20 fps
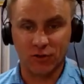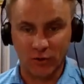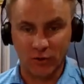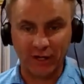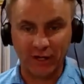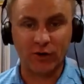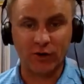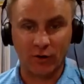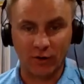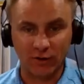
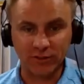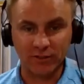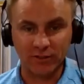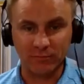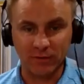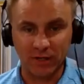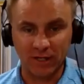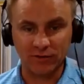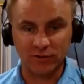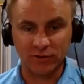credit
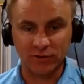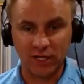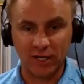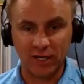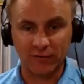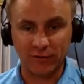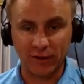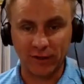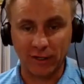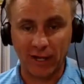cards a month,
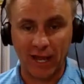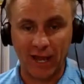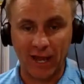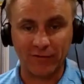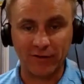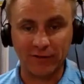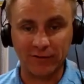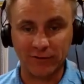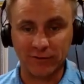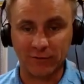Jeff, and
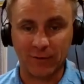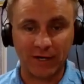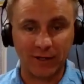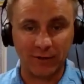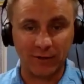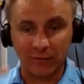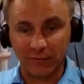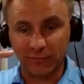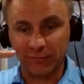having somebody